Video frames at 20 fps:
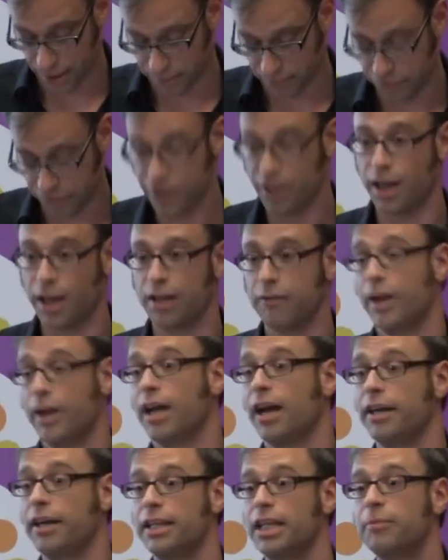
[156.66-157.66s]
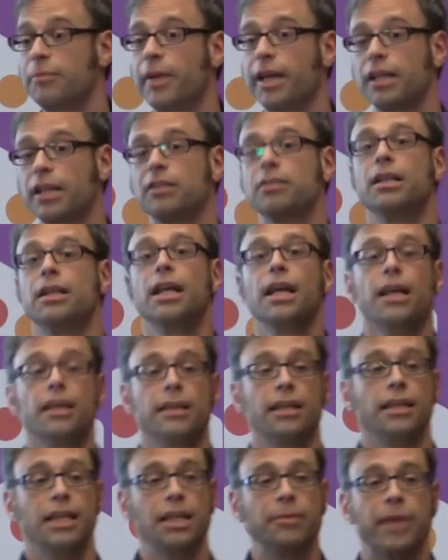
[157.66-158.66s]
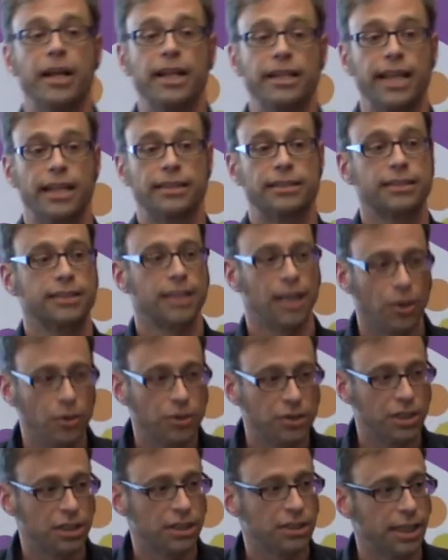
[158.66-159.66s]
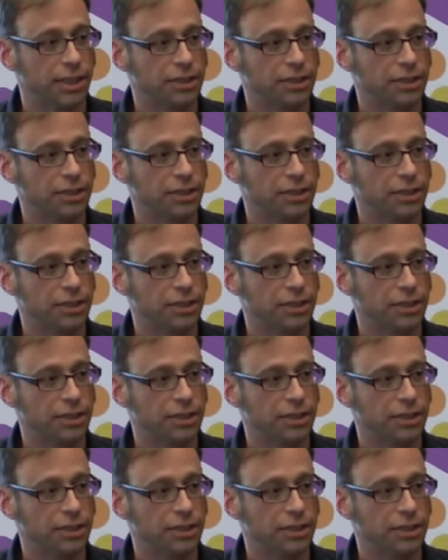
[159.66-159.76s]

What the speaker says: via an email. That email gets counted,